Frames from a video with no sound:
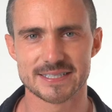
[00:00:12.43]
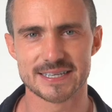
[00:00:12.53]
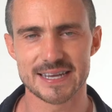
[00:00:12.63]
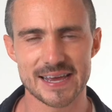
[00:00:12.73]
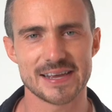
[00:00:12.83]

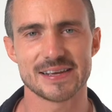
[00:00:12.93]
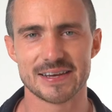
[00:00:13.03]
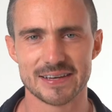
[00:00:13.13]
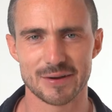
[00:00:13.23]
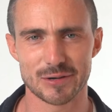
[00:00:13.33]
today
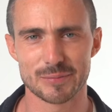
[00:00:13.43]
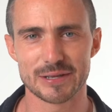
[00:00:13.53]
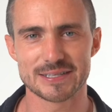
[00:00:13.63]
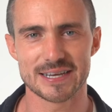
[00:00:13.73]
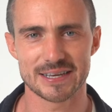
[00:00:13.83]
I'm going to
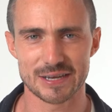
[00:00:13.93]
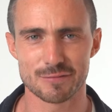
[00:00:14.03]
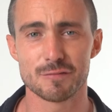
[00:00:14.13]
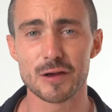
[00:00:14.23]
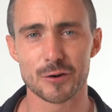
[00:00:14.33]
be taking a
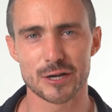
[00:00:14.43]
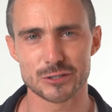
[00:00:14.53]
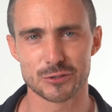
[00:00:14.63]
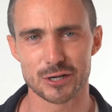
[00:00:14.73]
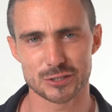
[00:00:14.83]
very
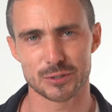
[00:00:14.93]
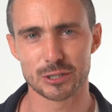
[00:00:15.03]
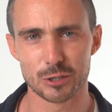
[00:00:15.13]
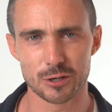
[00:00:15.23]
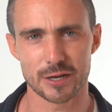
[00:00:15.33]
introductory
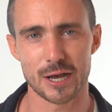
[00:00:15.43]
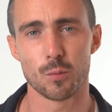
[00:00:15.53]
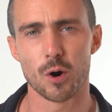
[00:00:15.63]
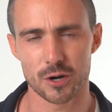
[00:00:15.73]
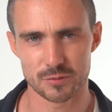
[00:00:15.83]
look at
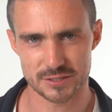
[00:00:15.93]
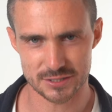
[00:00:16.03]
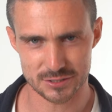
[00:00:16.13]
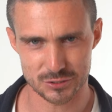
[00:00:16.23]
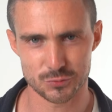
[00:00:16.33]
water
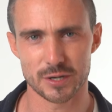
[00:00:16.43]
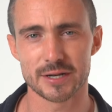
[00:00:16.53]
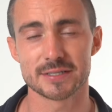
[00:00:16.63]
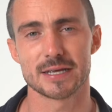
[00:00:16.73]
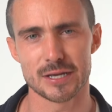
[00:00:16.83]
resistance
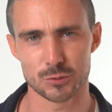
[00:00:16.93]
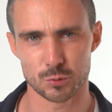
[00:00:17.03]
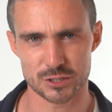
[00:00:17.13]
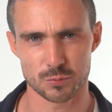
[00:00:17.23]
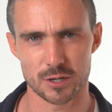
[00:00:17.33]
ratings in
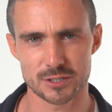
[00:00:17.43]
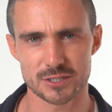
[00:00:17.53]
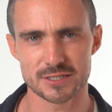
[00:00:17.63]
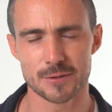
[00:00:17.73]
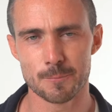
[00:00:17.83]

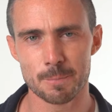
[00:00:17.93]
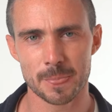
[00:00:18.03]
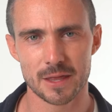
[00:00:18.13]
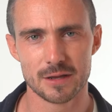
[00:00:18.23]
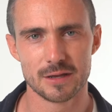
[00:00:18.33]

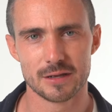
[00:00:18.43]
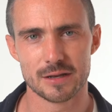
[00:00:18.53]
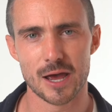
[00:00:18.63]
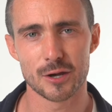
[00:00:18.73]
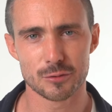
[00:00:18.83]
wristwatches.
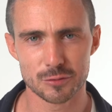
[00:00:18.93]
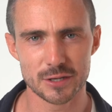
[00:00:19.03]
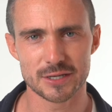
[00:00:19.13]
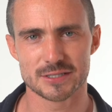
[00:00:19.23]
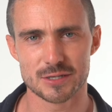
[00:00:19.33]
Now, you'd
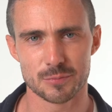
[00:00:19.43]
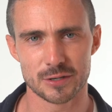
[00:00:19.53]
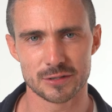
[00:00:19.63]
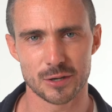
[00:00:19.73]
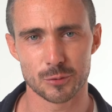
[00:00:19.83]
think it's
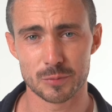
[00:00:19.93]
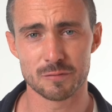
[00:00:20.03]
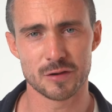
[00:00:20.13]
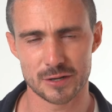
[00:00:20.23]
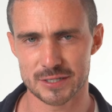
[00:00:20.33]
something that would be
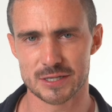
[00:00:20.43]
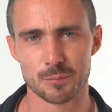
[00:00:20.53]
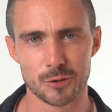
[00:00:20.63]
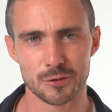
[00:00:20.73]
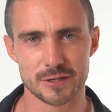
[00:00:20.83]
very
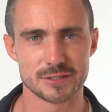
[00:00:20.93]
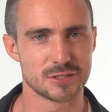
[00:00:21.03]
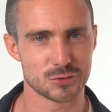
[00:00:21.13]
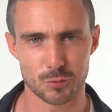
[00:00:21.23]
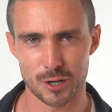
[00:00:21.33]
simple. Is
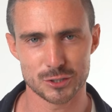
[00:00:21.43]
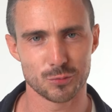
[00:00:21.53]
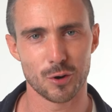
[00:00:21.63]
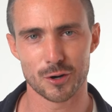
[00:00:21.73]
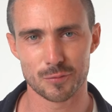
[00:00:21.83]
this watch
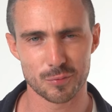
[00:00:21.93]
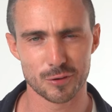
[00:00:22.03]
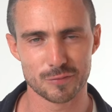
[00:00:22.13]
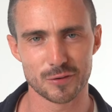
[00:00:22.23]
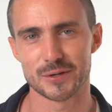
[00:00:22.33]

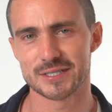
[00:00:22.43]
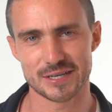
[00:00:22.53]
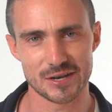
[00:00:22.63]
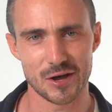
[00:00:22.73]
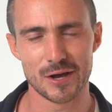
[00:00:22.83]
waterproof or is
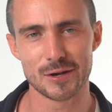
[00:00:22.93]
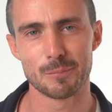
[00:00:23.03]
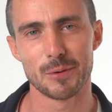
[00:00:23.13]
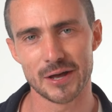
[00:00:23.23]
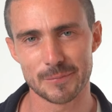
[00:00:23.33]
it
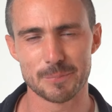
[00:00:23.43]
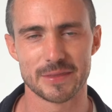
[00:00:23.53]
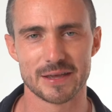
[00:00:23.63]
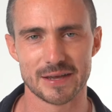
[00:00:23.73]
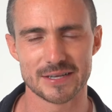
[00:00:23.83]
not? But
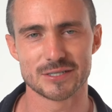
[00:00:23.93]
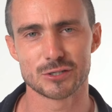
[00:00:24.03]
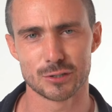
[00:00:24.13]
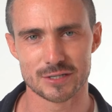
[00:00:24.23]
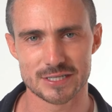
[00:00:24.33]
as it
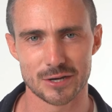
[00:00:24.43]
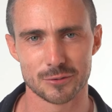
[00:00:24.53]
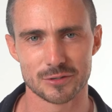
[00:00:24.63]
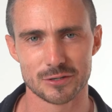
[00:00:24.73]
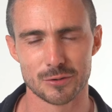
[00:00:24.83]
turns
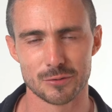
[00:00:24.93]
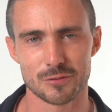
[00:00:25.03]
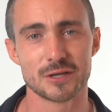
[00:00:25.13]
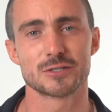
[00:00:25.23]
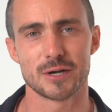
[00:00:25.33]
out,
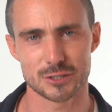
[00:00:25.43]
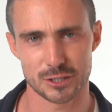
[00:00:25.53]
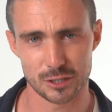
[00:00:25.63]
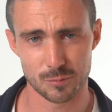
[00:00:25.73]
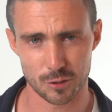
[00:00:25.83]
things are actually
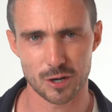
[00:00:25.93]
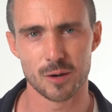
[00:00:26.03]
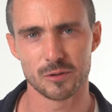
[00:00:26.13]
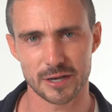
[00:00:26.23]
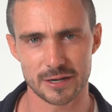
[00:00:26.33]
a lot more
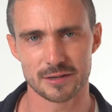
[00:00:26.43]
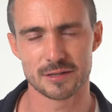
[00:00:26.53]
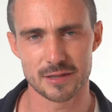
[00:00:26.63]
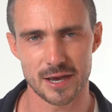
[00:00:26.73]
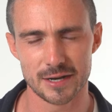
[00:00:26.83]
complicated
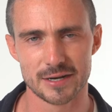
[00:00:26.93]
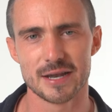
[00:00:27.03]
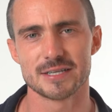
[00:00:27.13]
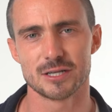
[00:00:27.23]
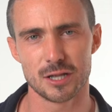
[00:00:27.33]
than that, and it
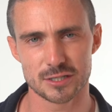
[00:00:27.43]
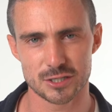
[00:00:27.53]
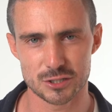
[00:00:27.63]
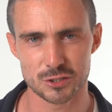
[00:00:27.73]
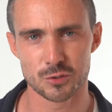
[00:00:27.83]
has a lot to
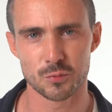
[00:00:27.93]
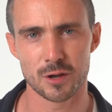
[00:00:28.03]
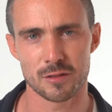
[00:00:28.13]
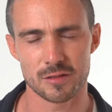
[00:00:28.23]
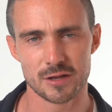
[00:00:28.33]
do
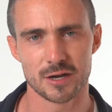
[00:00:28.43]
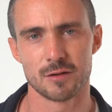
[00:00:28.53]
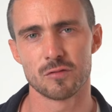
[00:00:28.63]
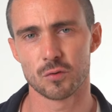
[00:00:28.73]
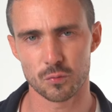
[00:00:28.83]
with kind
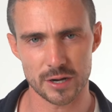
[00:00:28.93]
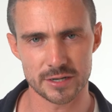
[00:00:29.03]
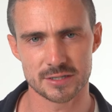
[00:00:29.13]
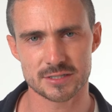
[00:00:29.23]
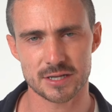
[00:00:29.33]
of the
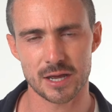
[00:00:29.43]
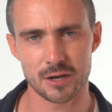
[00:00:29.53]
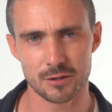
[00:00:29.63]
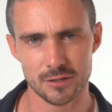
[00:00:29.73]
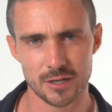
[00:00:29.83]
rating
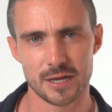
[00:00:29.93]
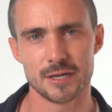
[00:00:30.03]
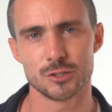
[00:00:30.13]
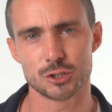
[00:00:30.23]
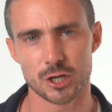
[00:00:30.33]
scale
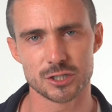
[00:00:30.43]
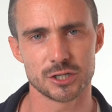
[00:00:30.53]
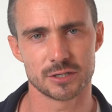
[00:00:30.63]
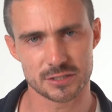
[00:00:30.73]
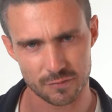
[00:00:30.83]
and
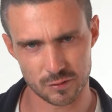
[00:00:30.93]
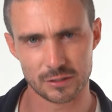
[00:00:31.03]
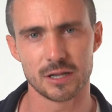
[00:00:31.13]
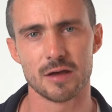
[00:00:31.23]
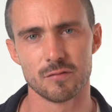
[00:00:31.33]
judging
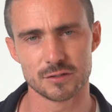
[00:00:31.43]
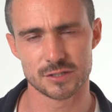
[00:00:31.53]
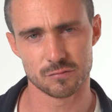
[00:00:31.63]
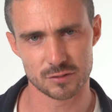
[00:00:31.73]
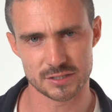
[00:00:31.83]
different levels
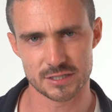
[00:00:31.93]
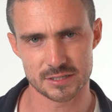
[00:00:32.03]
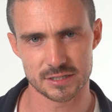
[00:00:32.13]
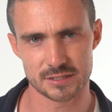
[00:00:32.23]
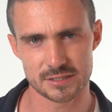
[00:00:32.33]
of
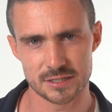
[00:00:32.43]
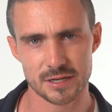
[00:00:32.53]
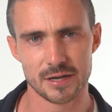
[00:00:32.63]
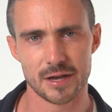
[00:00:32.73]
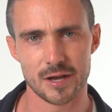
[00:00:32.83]
resistance
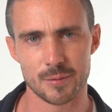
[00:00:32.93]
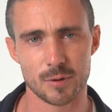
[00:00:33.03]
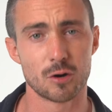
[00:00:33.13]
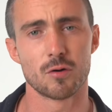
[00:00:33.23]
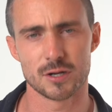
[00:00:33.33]

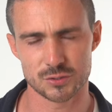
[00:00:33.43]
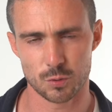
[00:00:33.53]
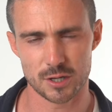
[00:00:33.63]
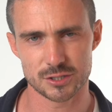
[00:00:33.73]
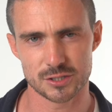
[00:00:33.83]
across
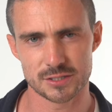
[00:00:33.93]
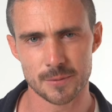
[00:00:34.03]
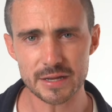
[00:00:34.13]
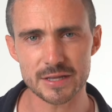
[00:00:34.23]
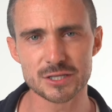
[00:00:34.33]
watches.
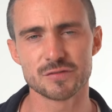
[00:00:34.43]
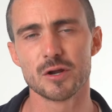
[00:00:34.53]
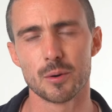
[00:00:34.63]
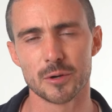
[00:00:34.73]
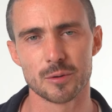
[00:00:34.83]
In this
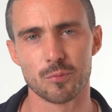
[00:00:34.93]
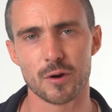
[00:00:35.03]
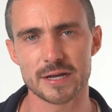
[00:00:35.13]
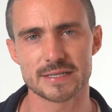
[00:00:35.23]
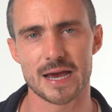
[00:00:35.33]
video, I'm going to
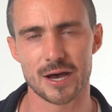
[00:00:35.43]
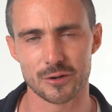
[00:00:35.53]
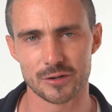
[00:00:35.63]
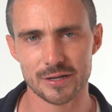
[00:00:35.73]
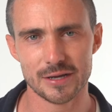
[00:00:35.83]
break
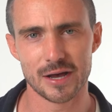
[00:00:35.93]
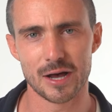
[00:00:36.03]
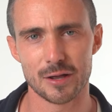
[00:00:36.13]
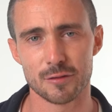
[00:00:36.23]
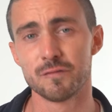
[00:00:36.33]
down
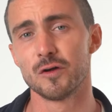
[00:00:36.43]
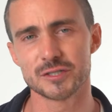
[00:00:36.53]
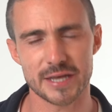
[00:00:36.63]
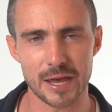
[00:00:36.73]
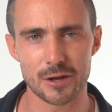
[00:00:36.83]
the full
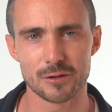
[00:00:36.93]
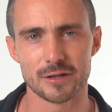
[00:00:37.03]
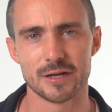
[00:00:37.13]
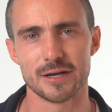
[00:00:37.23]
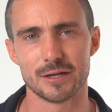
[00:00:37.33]
scale,
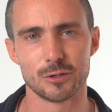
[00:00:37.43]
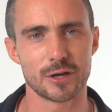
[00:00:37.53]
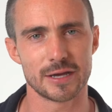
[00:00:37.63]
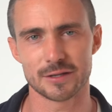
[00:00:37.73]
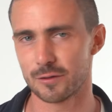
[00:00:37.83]

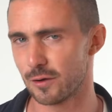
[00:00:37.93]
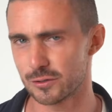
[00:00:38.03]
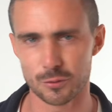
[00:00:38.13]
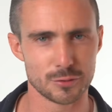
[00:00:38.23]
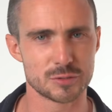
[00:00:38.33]
looking at the
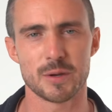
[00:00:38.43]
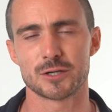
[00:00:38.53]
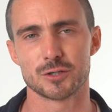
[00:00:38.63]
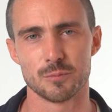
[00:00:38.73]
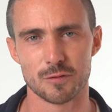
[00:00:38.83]
total
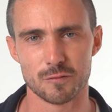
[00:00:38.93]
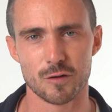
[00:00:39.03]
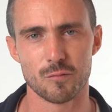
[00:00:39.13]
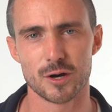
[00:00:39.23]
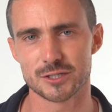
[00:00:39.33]
spectrum
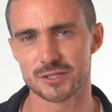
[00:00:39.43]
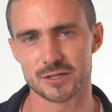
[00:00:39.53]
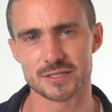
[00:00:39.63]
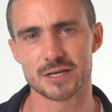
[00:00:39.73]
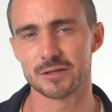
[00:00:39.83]
of watches
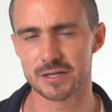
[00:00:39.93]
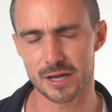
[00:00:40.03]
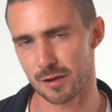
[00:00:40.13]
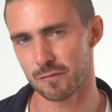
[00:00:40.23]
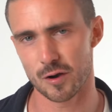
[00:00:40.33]
on sale
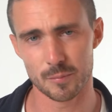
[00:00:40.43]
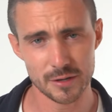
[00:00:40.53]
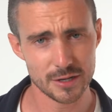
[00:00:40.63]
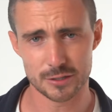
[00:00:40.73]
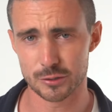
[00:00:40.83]
today,
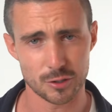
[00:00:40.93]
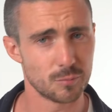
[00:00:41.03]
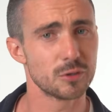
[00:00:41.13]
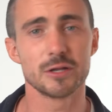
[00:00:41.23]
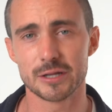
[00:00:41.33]
from
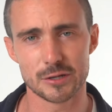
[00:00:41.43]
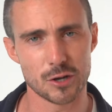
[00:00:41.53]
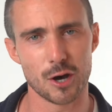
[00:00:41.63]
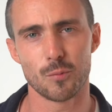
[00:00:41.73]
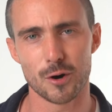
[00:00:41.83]
completely
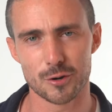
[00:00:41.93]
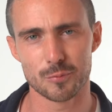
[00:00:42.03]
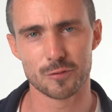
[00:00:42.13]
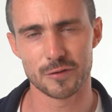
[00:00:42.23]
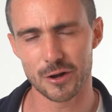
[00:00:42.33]
not
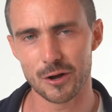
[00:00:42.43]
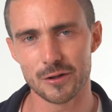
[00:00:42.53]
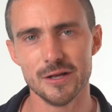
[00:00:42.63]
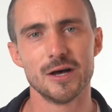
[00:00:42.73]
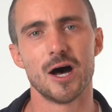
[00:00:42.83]
waterproof at
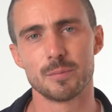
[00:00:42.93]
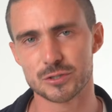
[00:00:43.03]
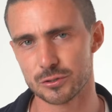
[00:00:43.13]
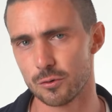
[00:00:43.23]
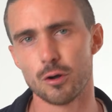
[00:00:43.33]
all up
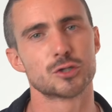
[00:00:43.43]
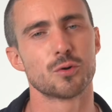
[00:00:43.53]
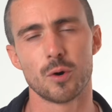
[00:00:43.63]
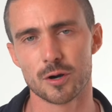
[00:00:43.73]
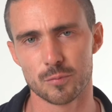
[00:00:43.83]
to ultra
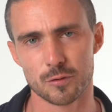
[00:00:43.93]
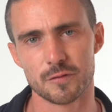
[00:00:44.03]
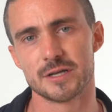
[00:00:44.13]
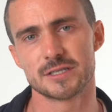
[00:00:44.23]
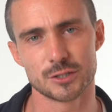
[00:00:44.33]
waterproof
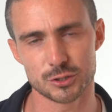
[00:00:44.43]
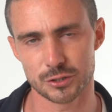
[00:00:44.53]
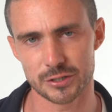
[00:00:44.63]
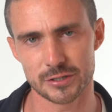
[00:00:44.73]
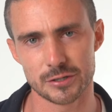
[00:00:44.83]
and
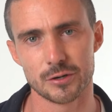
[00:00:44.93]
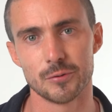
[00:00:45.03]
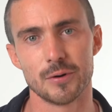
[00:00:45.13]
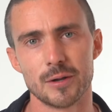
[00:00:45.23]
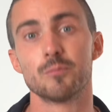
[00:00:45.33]
essentially
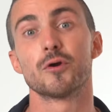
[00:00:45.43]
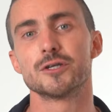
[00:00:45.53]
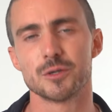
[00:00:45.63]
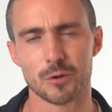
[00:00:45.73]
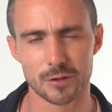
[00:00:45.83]

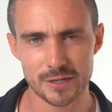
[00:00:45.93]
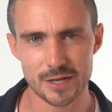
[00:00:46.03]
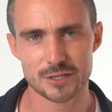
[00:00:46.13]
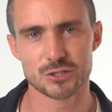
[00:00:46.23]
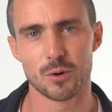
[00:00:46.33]
unbreachable.
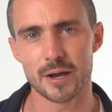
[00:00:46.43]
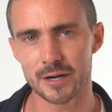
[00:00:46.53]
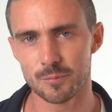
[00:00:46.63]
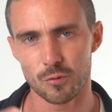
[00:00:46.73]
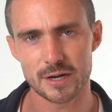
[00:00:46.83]
So I'm going
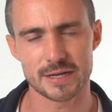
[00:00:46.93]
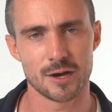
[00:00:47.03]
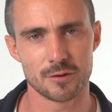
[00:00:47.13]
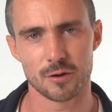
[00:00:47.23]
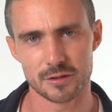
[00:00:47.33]
to break
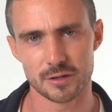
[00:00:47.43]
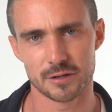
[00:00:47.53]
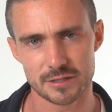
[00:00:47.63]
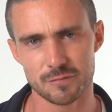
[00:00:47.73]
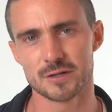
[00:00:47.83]
down the
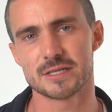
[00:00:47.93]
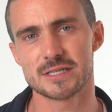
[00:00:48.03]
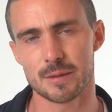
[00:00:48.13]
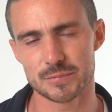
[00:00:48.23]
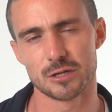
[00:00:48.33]
different
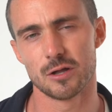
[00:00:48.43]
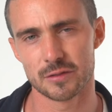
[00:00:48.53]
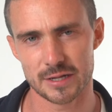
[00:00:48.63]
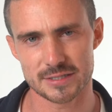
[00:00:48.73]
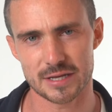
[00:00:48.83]
steps along
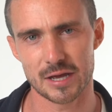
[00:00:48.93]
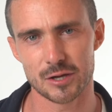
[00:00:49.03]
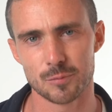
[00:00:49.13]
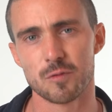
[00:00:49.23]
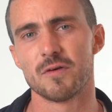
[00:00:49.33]
that
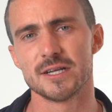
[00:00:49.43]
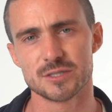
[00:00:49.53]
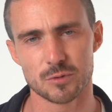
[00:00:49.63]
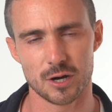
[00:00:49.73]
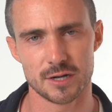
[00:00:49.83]
scale, provide
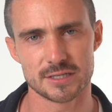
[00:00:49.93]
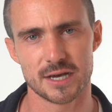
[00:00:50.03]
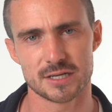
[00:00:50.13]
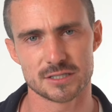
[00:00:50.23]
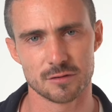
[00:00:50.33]
some
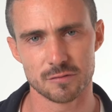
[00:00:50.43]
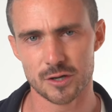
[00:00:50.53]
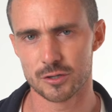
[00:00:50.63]
context of